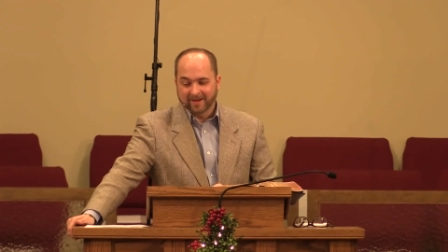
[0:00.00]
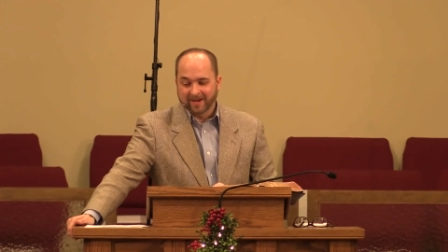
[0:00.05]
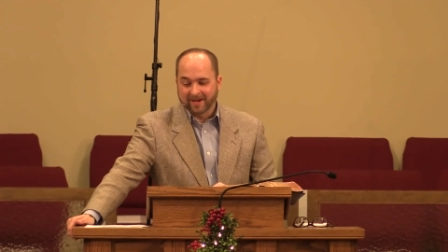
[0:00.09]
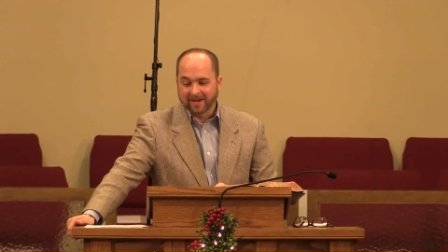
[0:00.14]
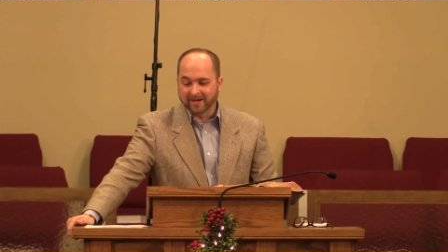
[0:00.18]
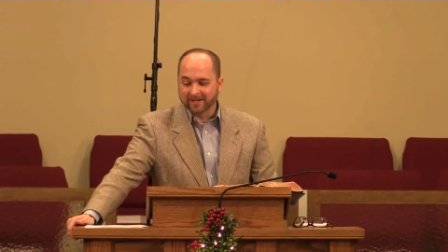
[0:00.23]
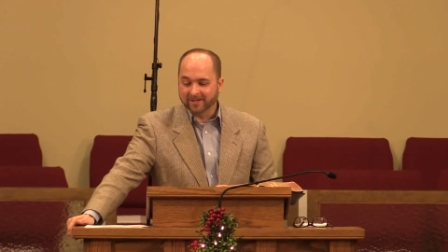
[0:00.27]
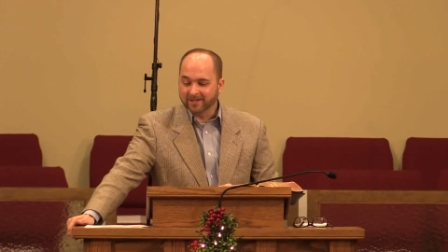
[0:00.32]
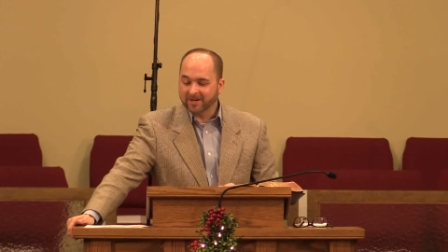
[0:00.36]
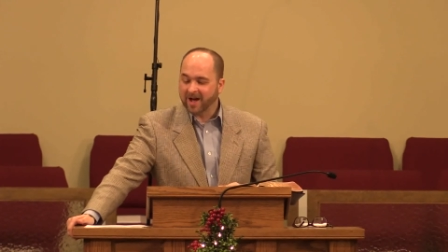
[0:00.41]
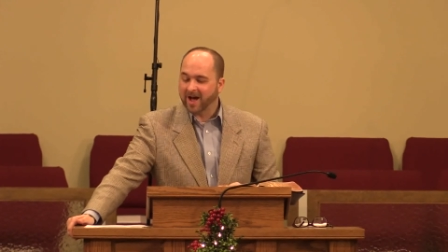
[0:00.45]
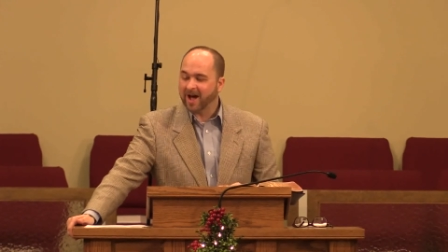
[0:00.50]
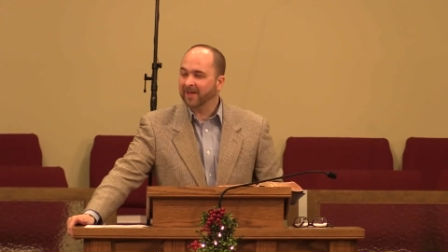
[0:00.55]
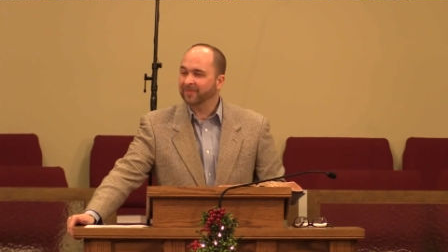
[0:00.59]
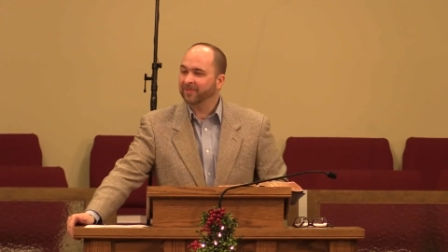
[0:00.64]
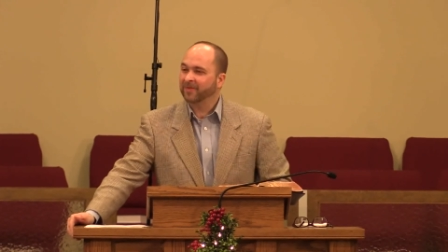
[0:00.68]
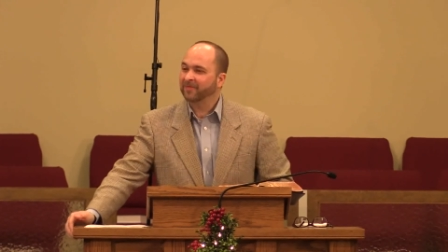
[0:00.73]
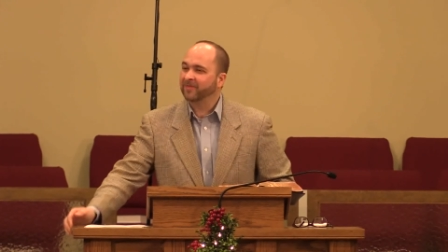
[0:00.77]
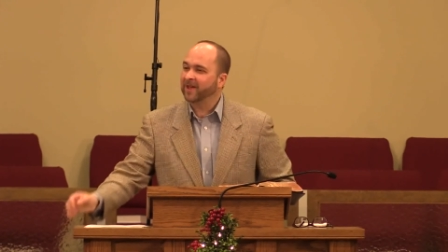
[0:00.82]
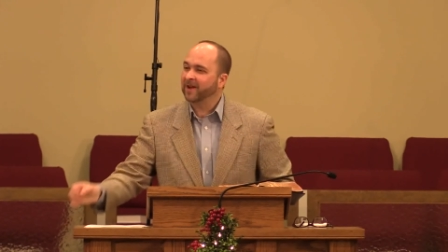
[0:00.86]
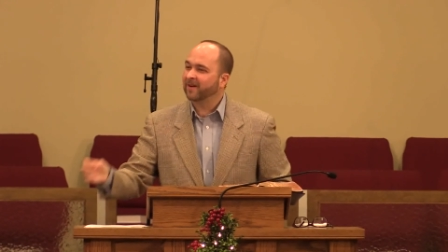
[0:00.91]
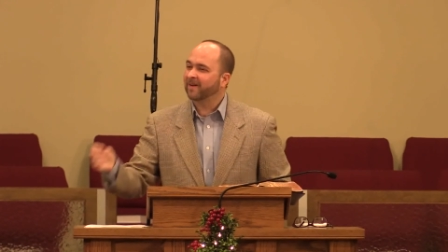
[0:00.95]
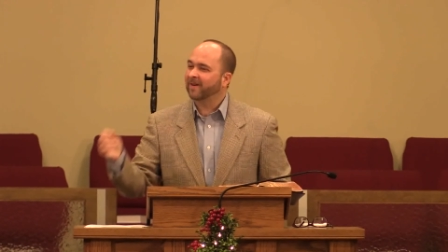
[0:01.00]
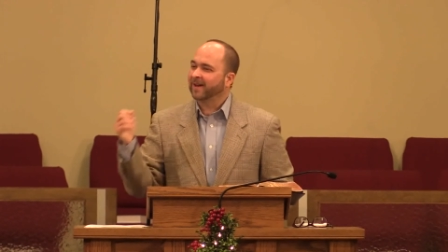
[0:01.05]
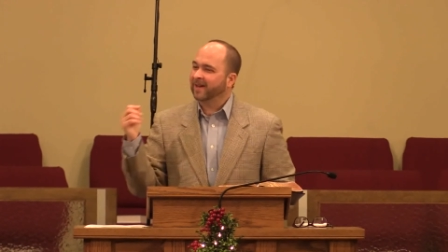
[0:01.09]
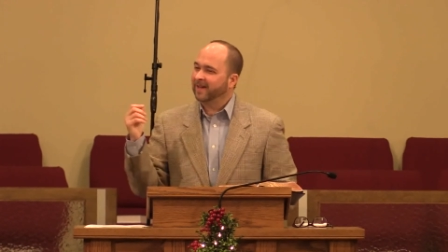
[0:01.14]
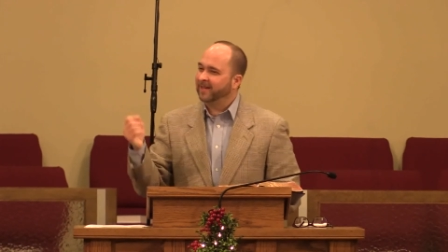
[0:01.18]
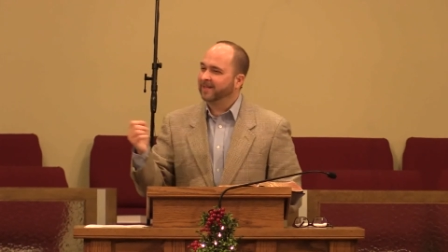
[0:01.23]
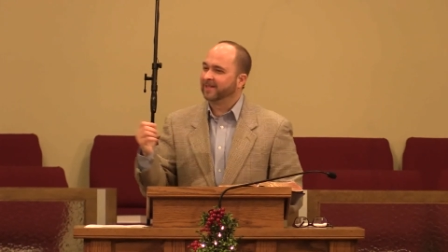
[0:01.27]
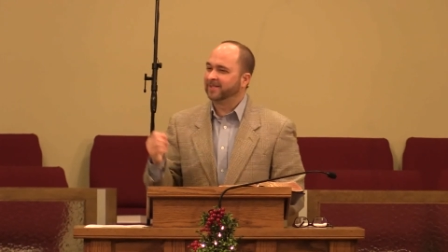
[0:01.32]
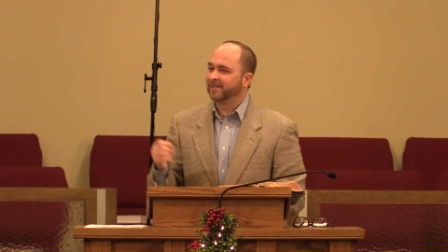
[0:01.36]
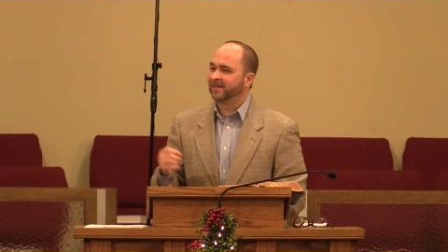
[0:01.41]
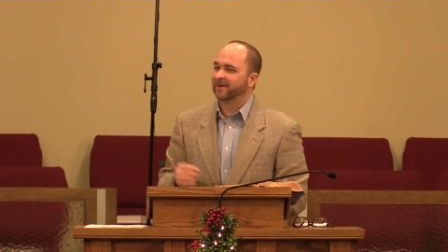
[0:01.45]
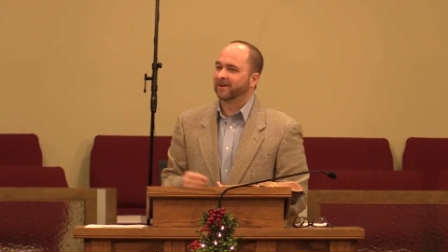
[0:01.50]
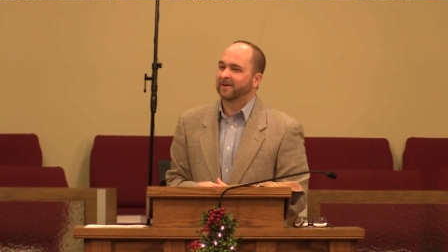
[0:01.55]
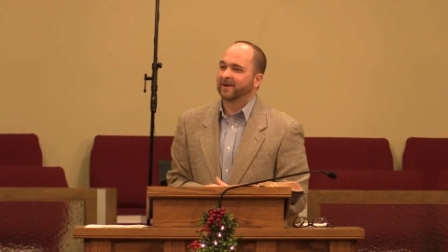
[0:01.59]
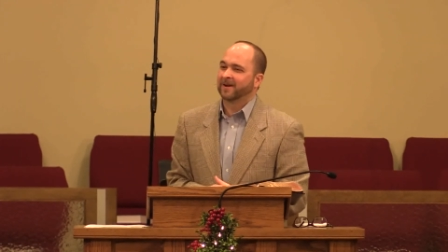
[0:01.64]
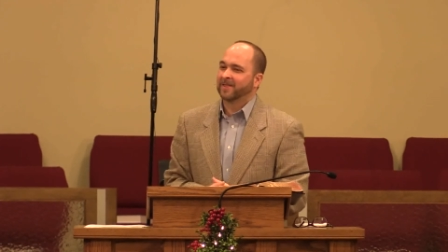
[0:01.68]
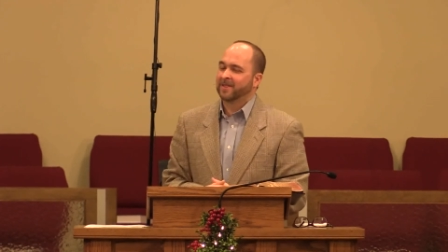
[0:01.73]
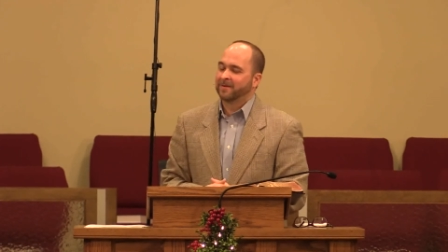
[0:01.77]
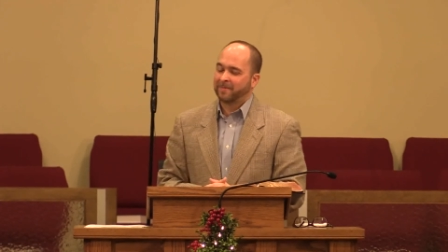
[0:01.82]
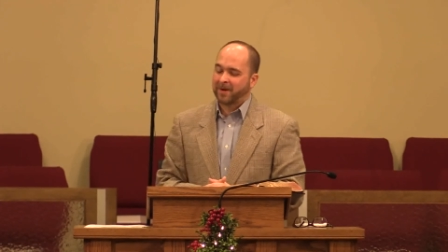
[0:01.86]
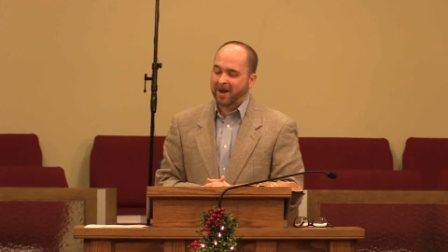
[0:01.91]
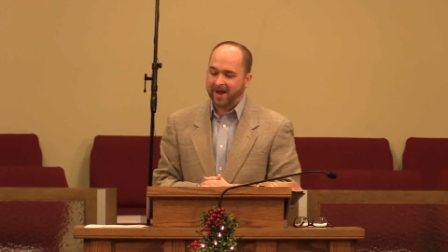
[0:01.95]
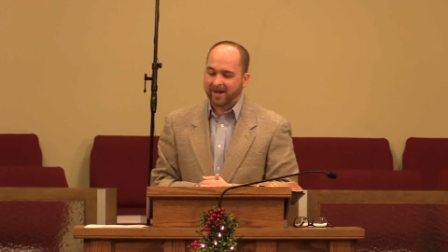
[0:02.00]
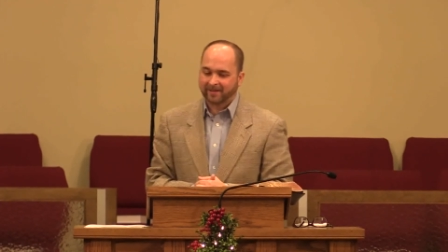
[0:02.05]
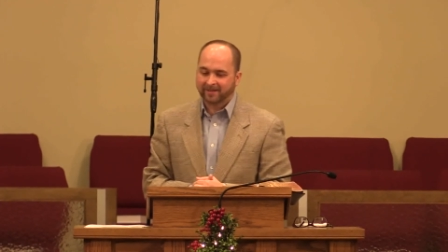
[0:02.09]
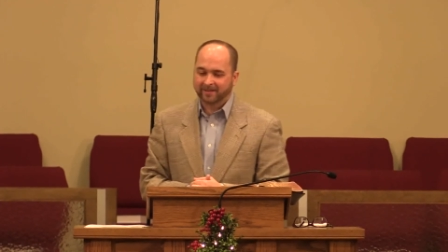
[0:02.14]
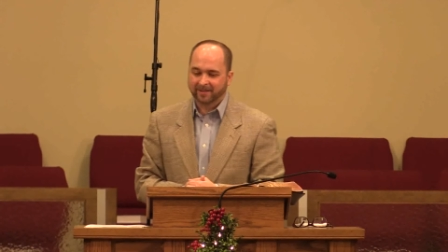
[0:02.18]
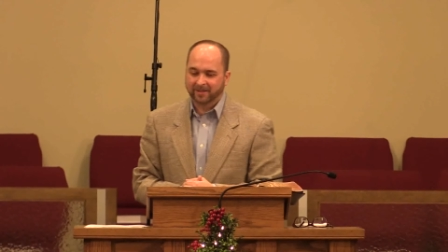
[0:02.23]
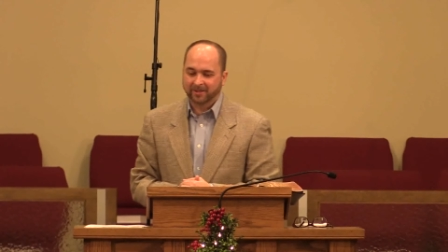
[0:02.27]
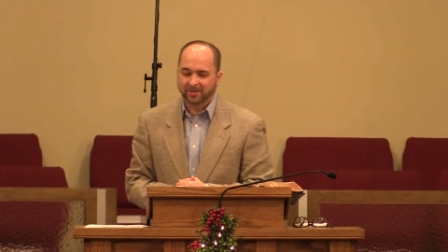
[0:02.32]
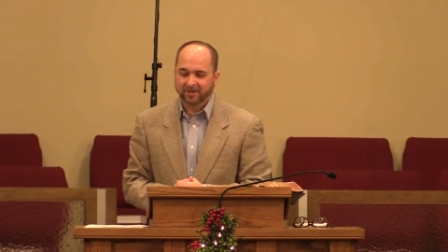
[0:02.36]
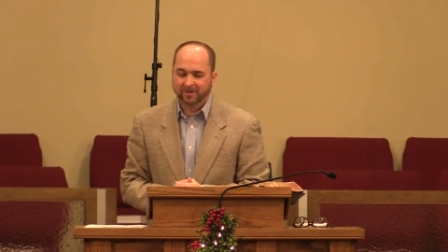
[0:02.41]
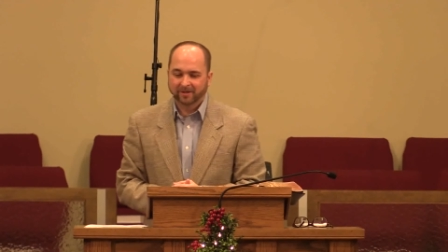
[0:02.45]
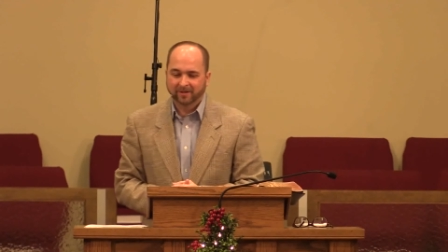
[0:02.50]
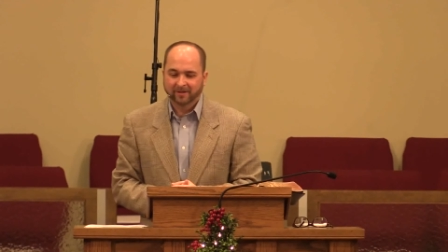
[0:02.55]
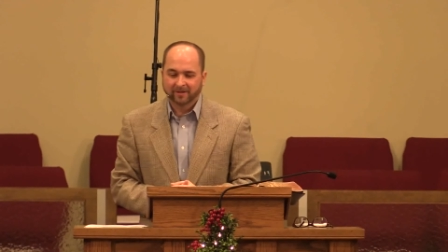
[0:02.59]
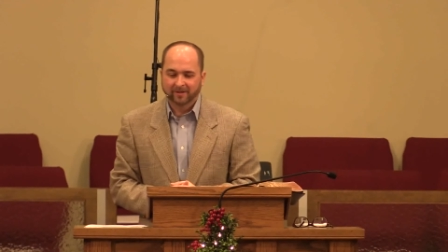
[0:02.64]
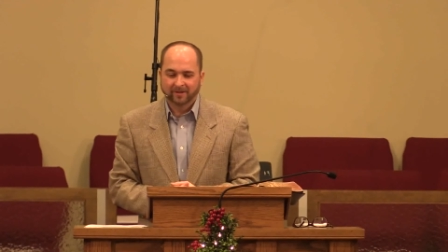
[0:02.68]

It is not that they are easier in the passage,